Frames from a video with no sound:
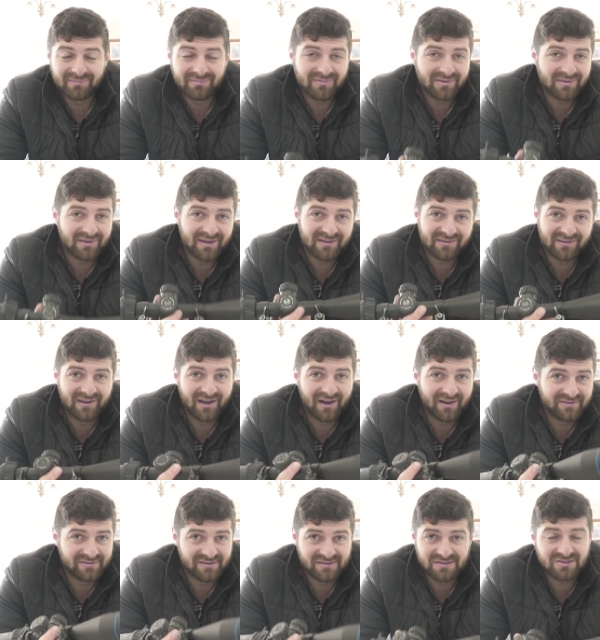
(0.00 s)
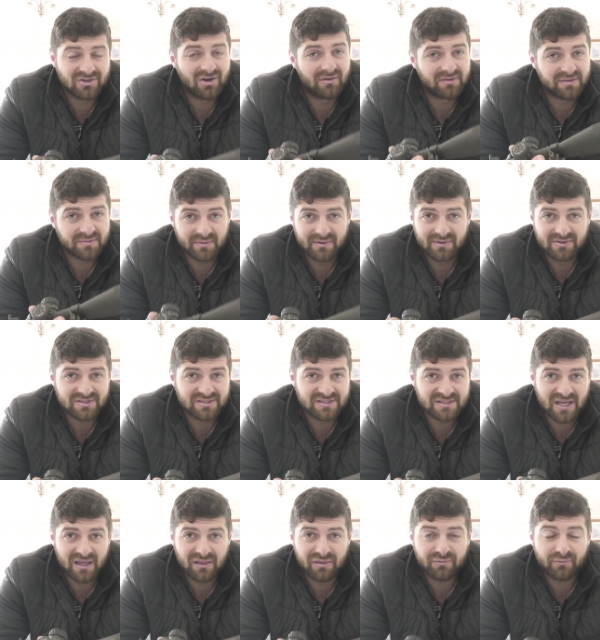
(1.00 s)
these guns and scopes, for instance,
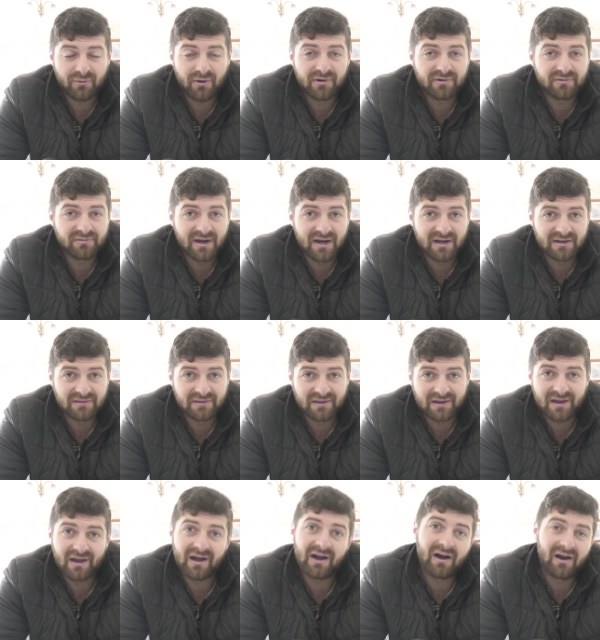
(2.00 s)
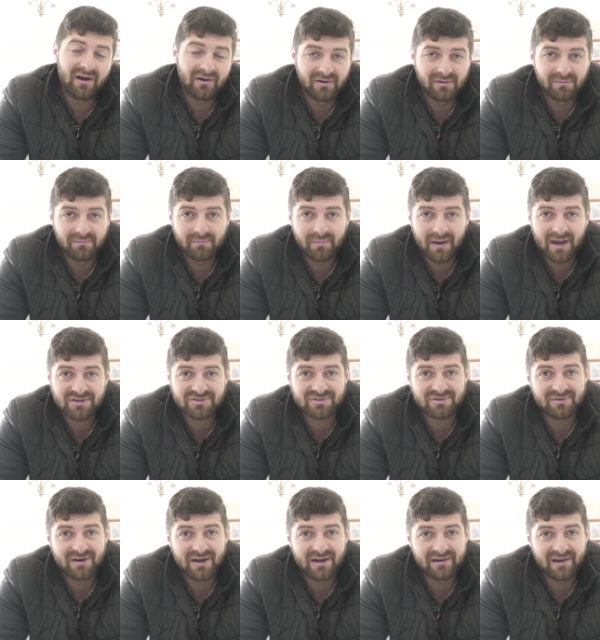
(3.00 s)
get thrown around in the car and bashed
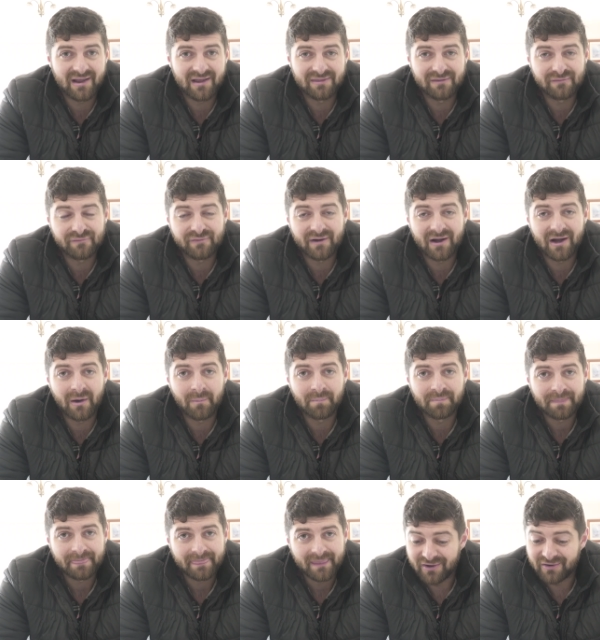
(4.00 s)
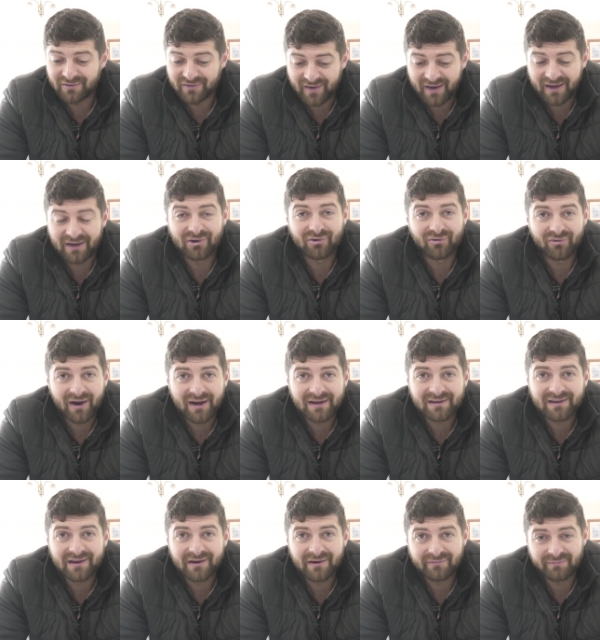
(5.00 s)
around out in the farm. I don't take great
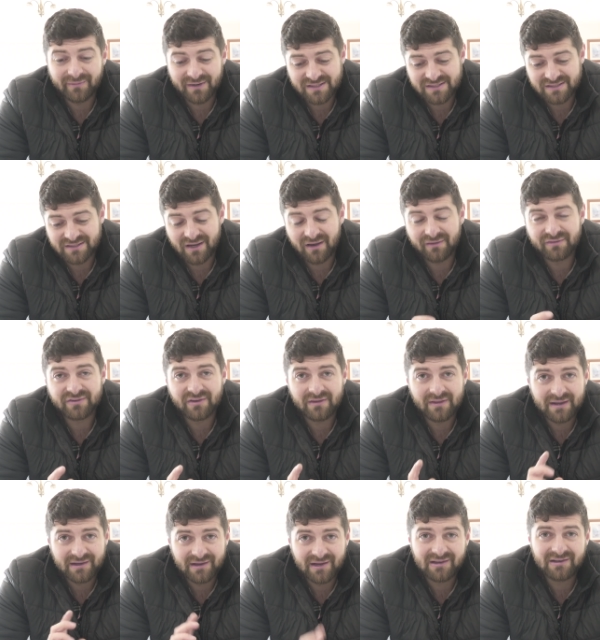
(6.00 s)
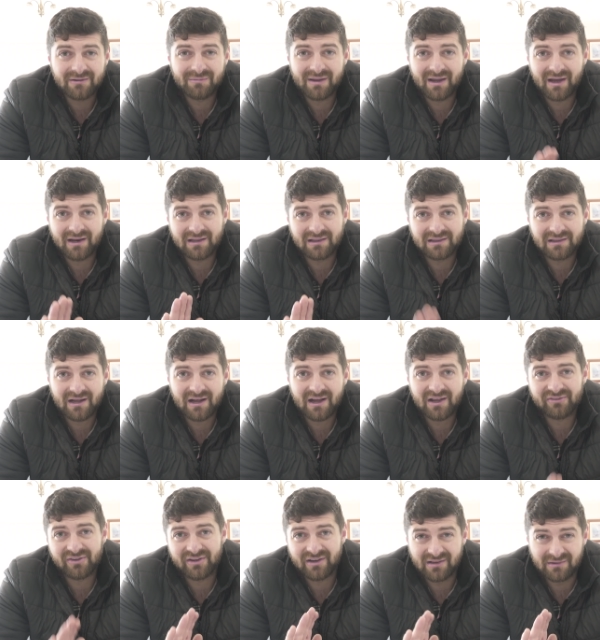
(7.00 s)
care of my stuff, so they need to be able to
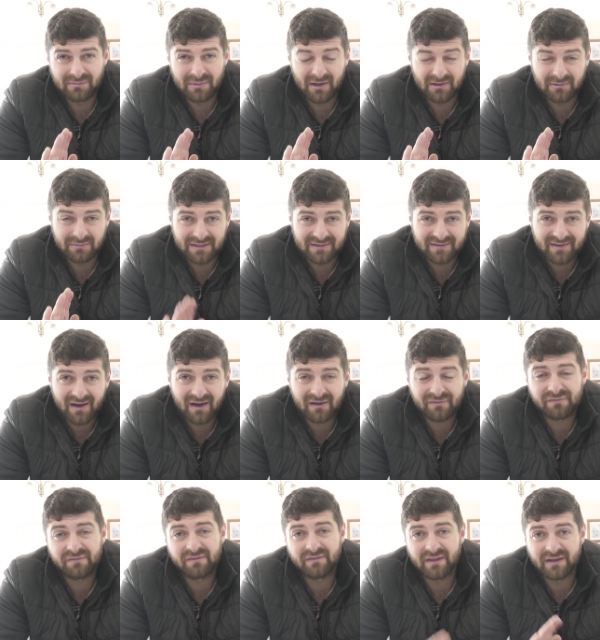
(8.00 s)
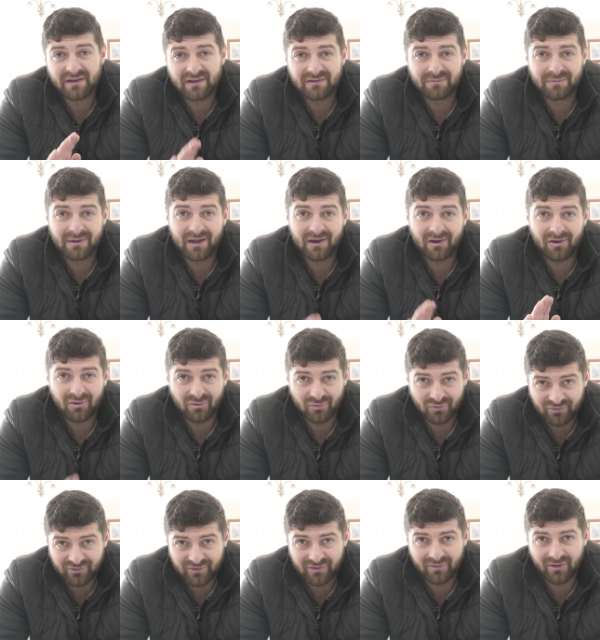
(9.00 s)
last, they need to be able to be tough, they need to be able to hold
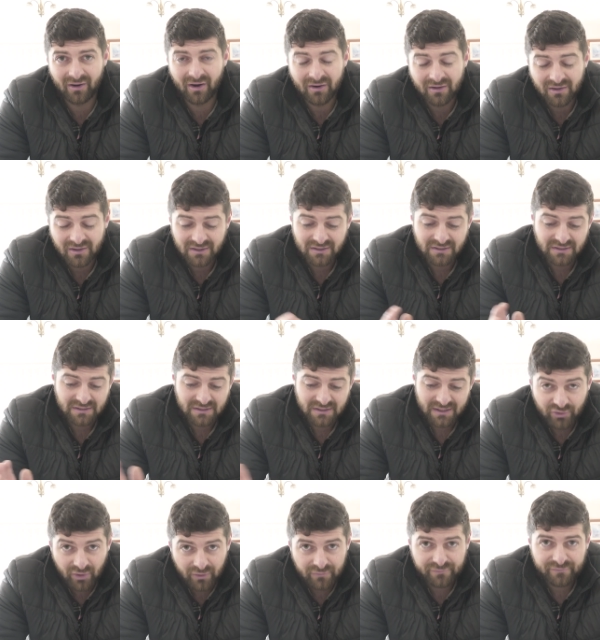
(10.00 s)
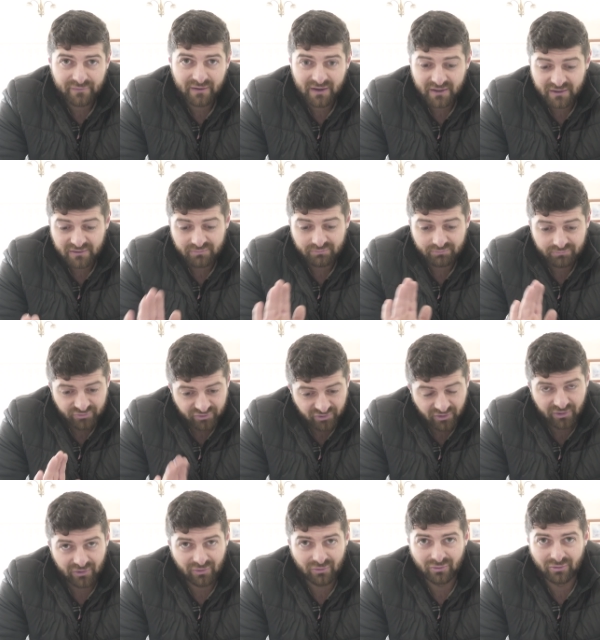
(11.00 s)
0. So far,
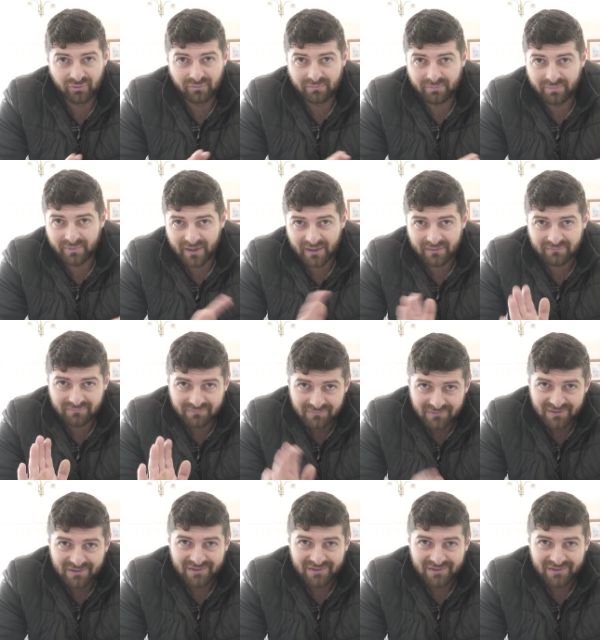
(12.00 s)
so good, but